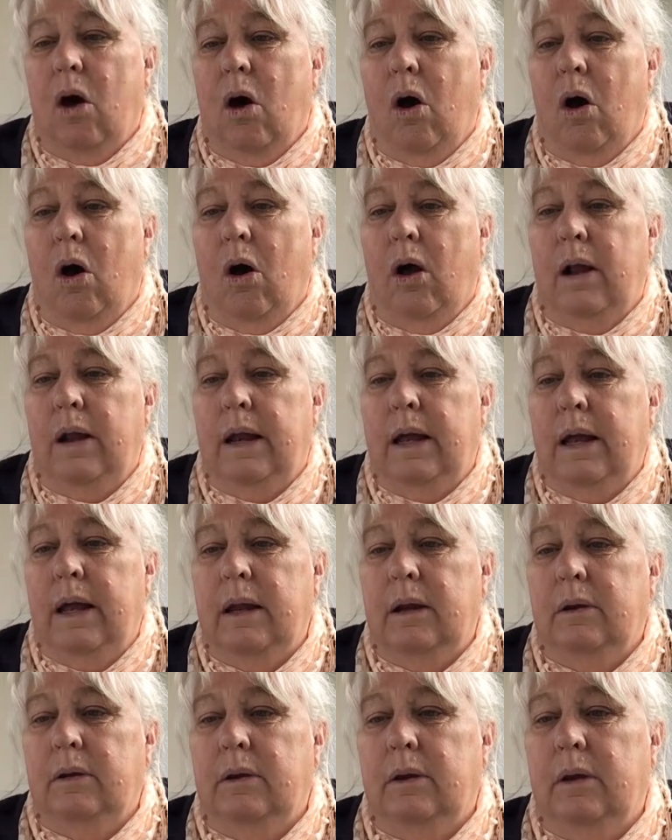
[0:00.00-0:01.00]
on
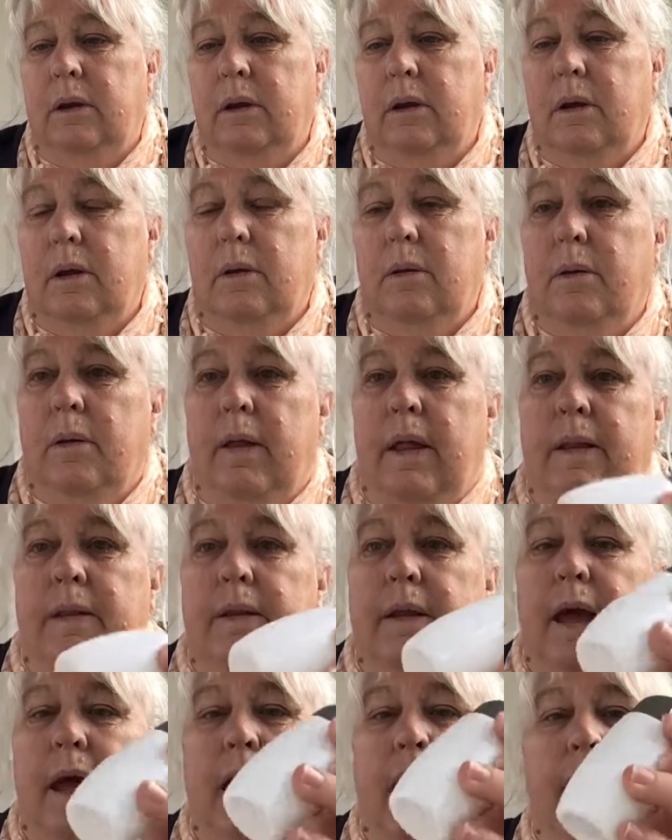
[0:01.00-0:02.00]

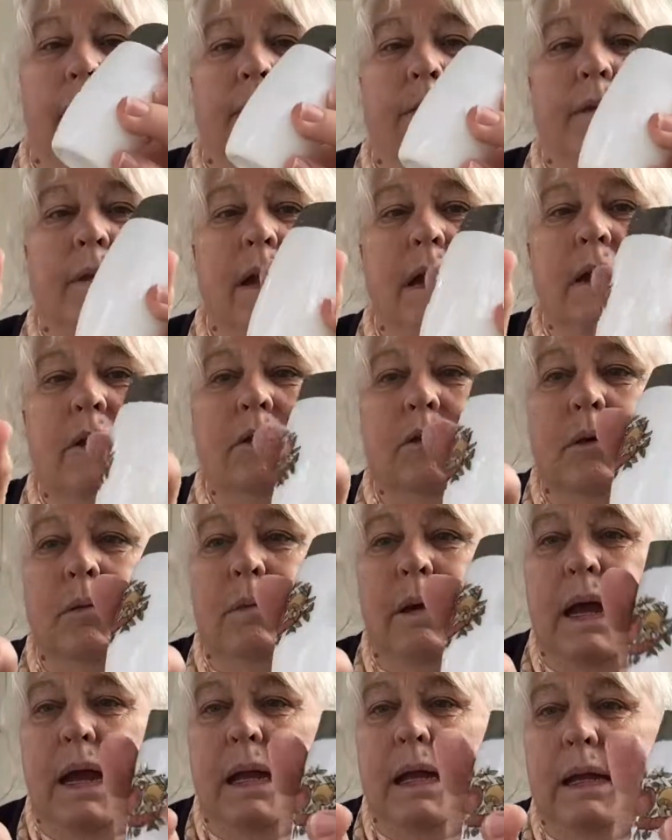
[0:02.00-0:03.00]
it. And these are
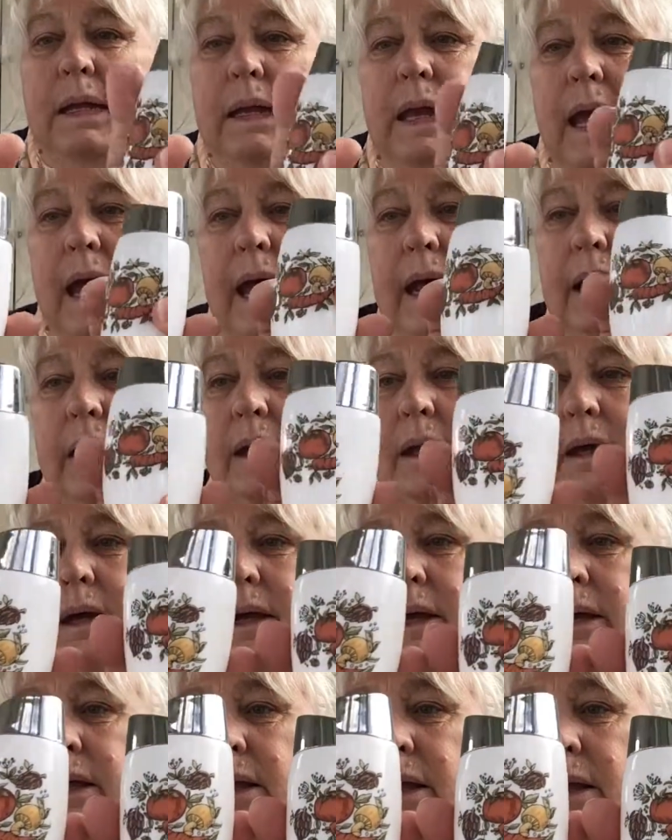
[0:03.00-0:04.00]
made in
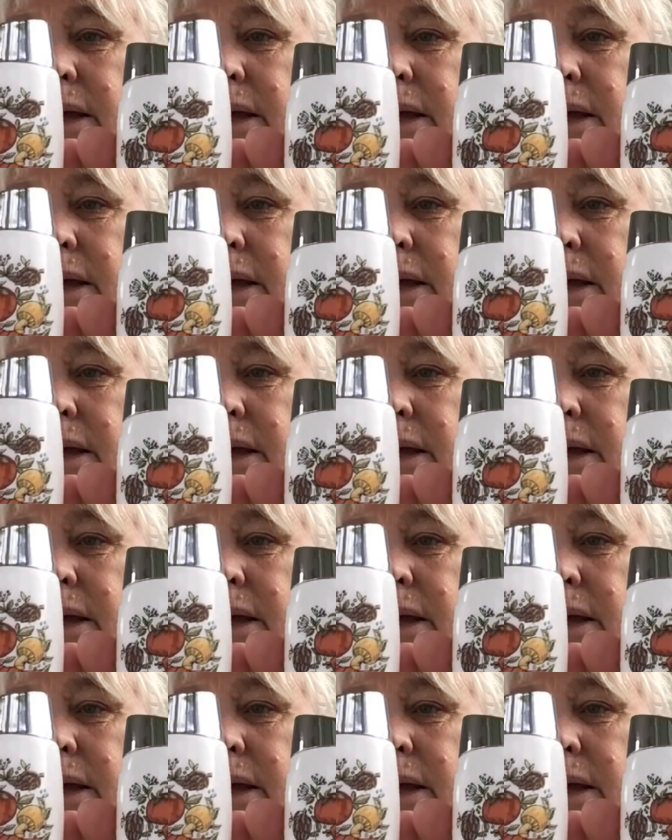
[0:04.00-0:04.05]
Canada.